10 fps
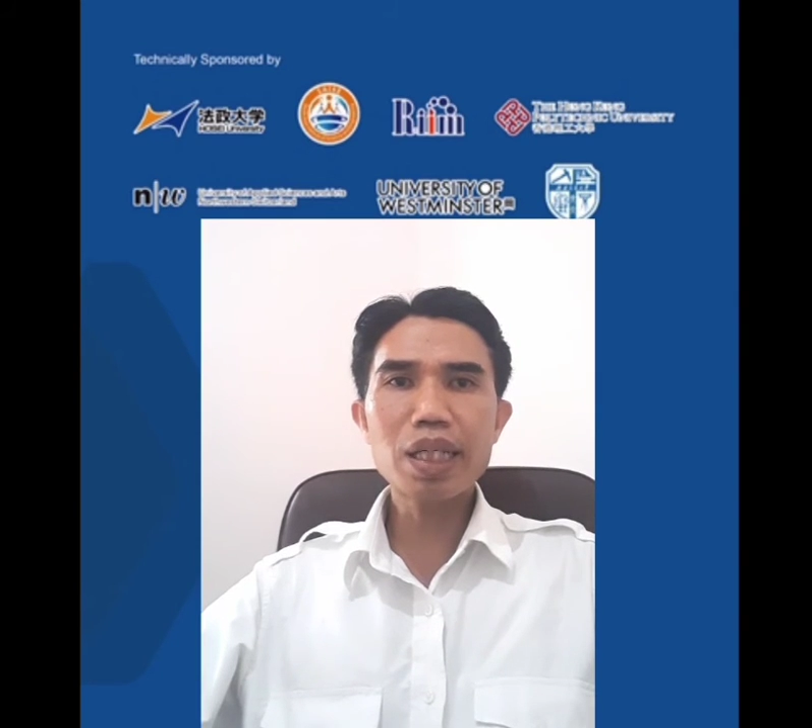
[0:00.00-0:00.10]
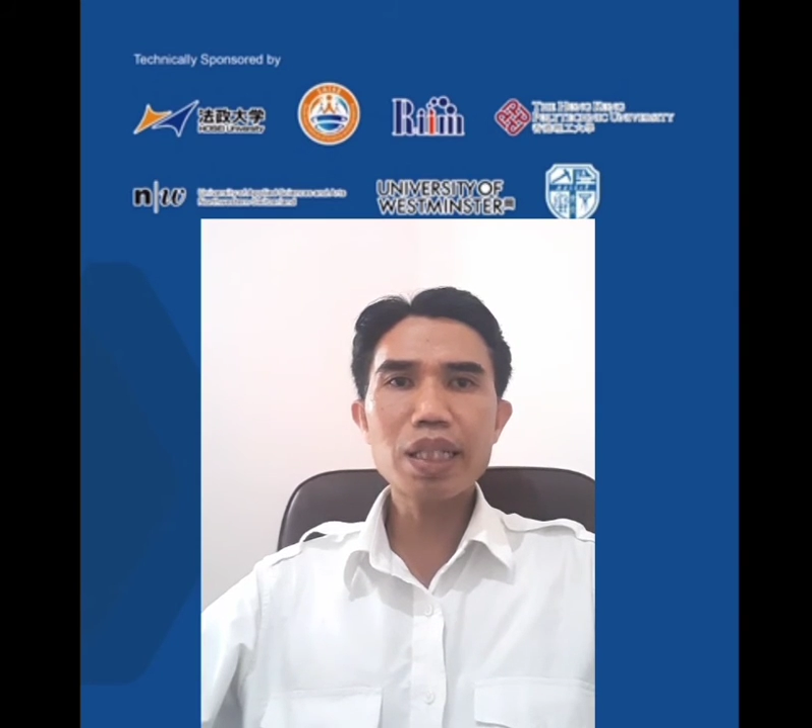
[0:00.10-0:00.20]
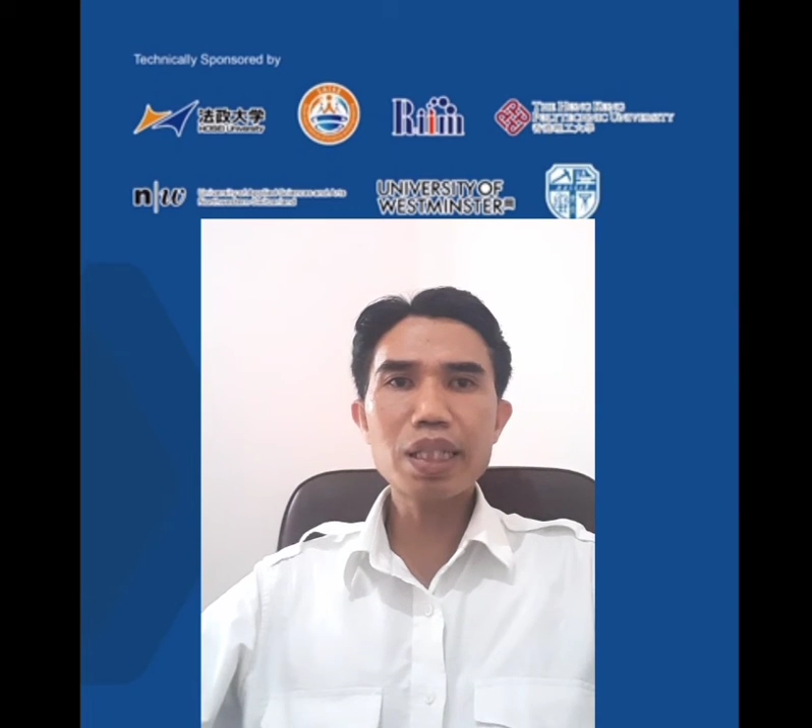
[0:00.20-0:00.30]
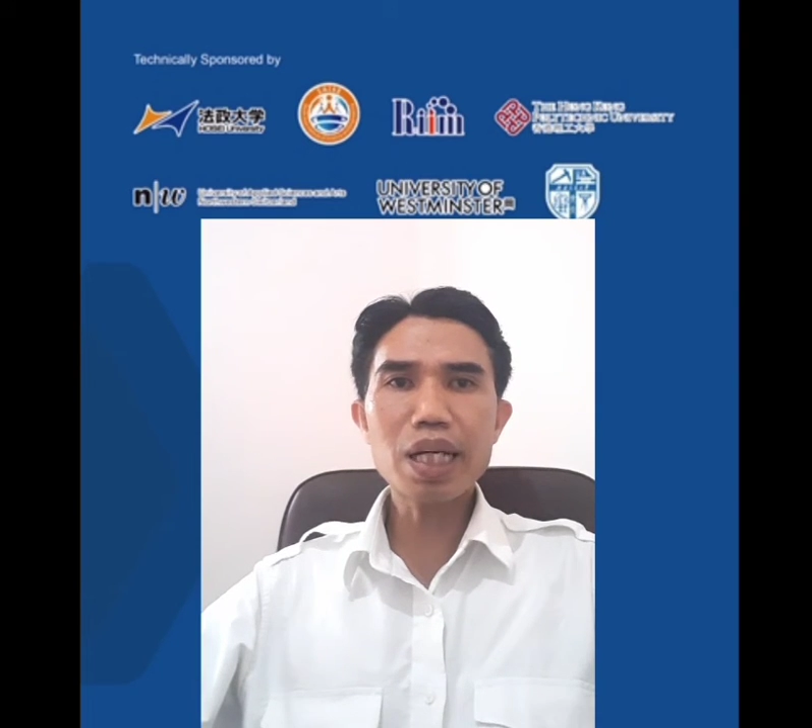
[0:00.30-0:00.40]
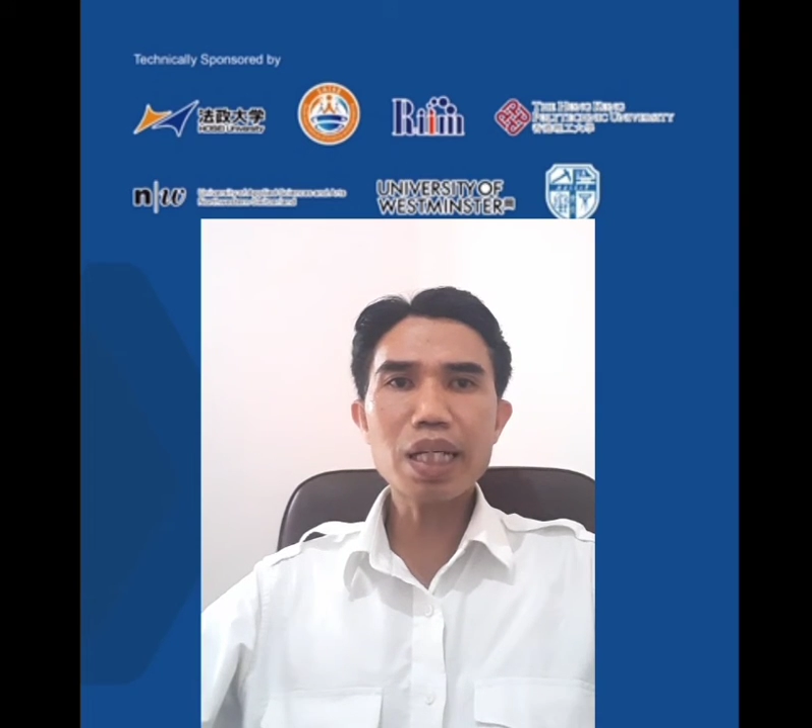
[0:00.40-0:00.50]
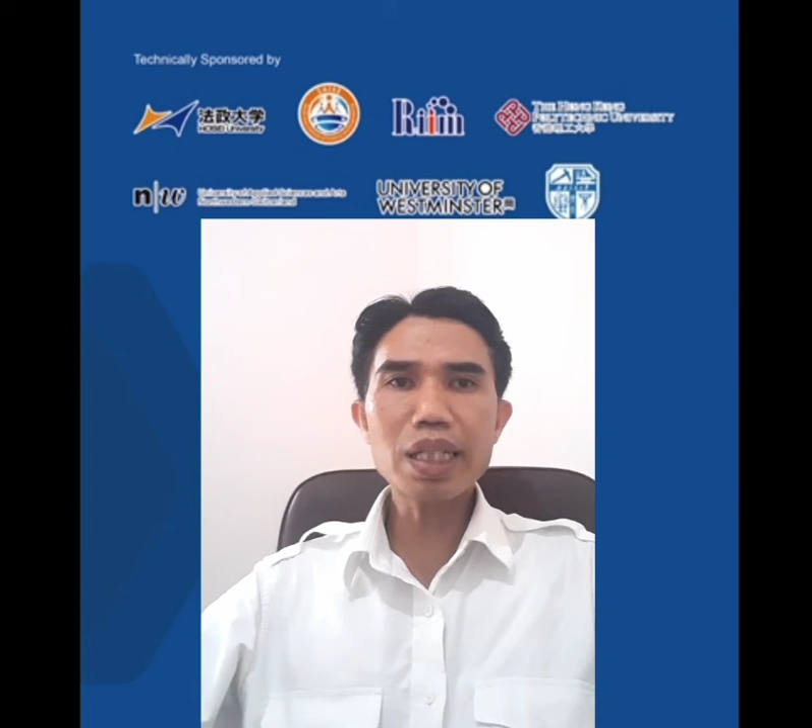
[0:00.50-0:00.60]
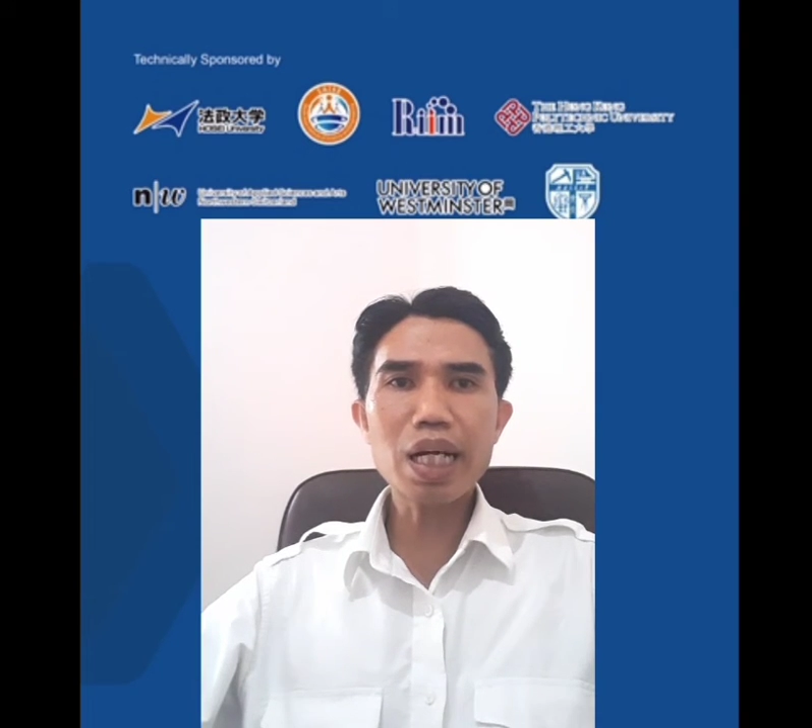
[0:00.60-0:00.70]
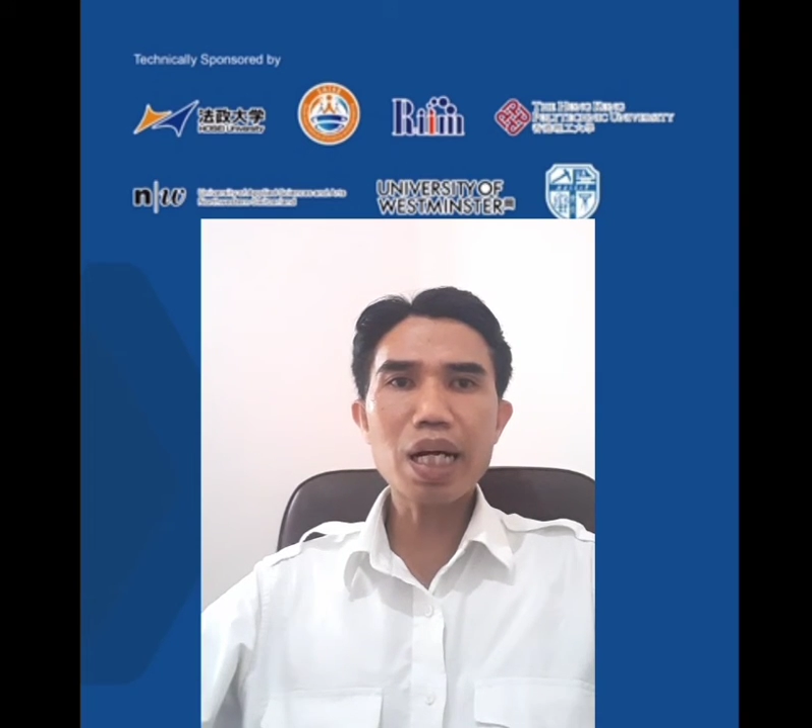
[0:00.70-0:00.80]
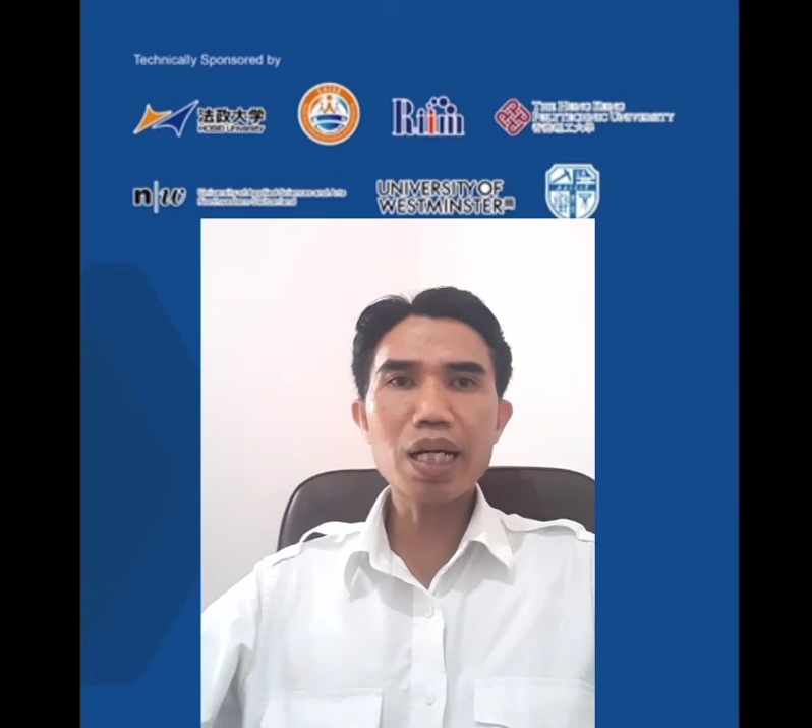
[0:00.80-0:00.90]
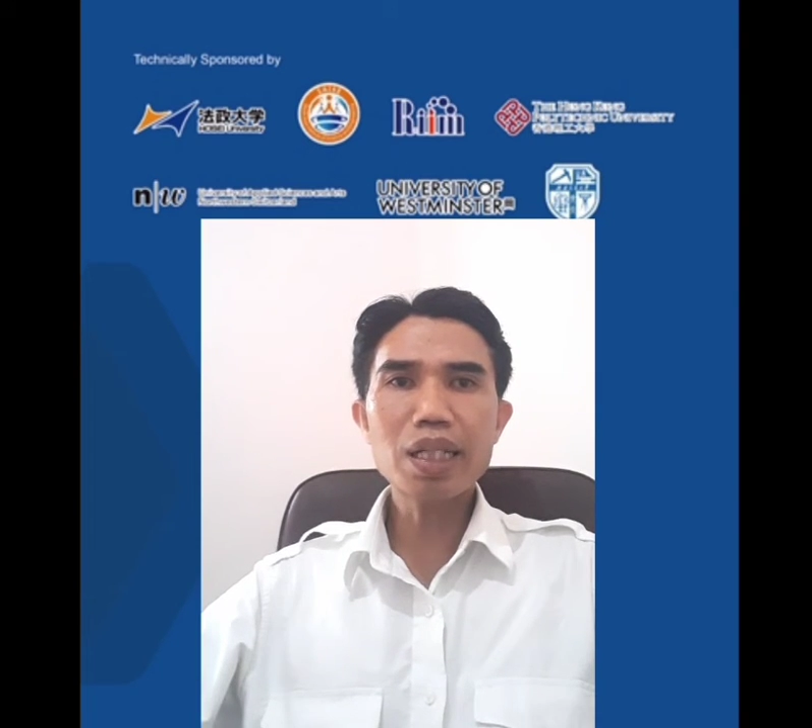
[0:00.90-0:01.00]
an
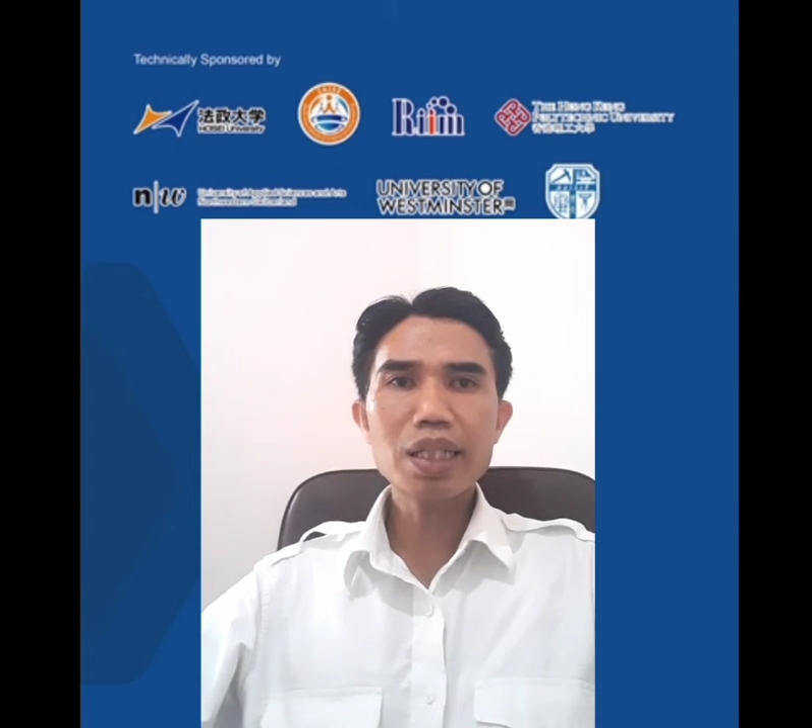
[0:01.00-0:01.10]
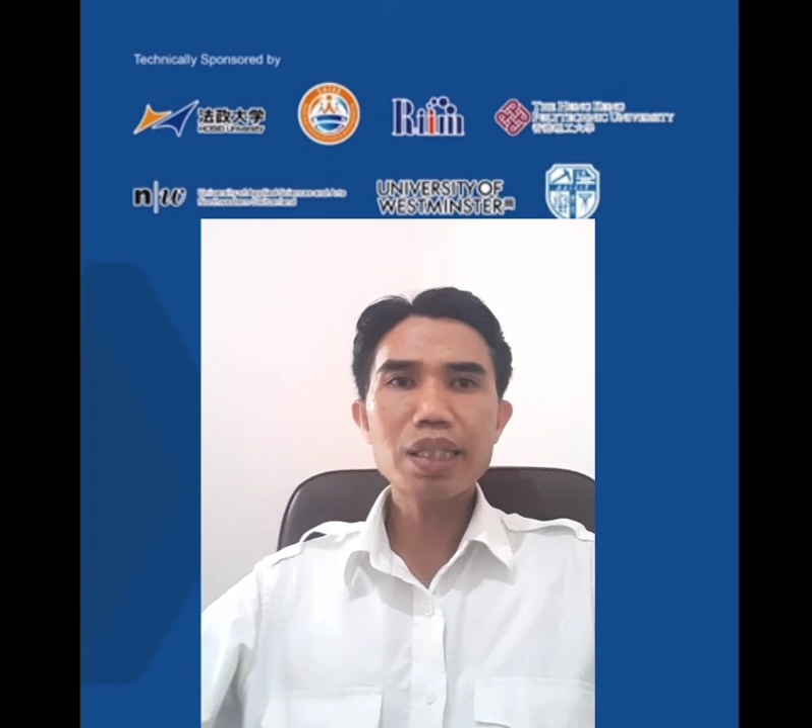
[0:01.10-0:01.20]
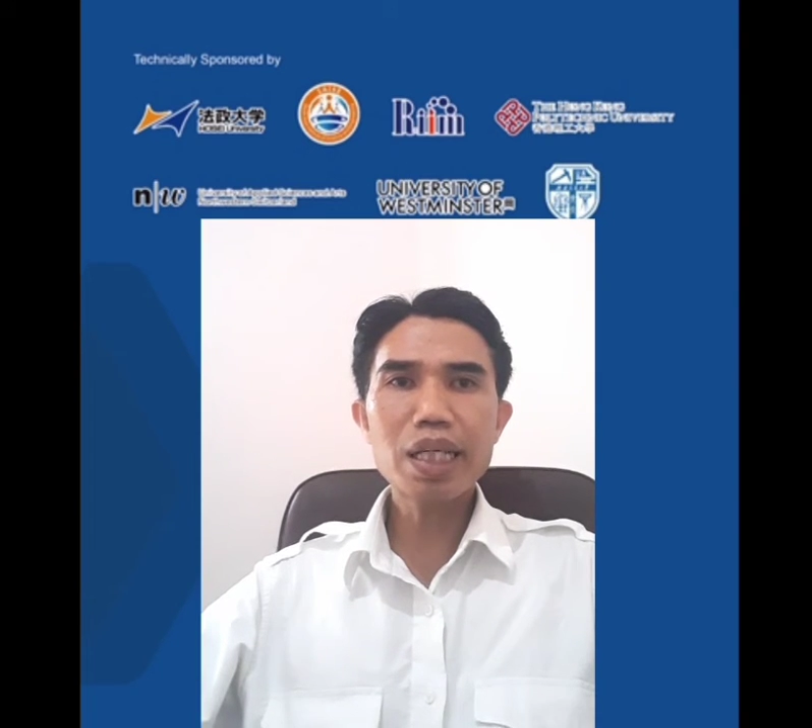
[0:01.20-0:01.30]
area